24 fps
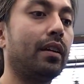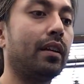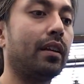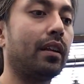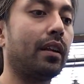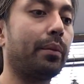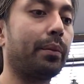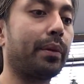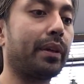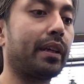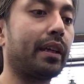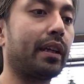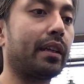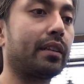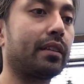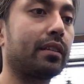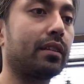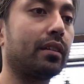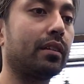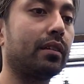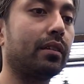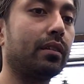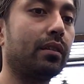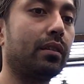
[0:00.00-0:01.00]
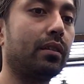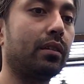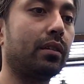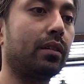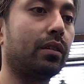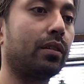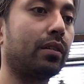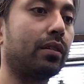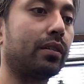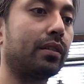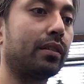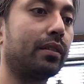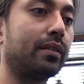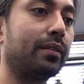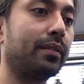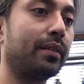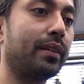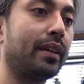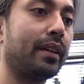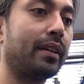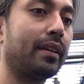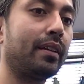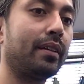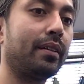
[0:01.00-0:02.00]
let me get to, oh,
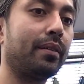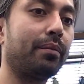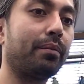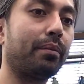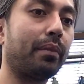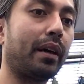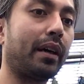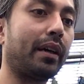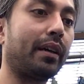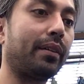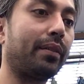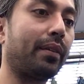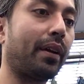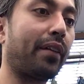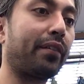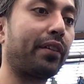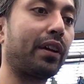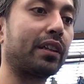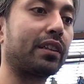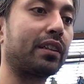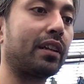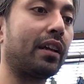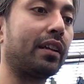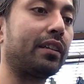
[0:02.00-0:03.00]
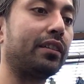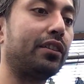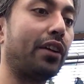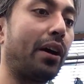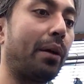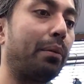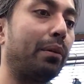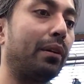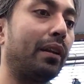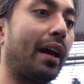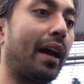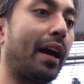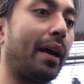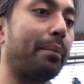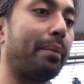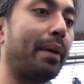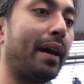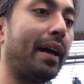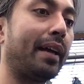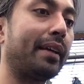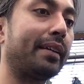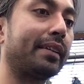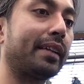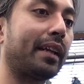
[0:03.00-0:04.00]
my, I've got a double
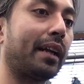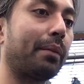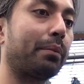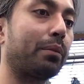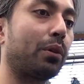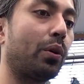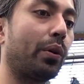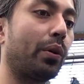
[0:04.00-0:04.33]
iPad setup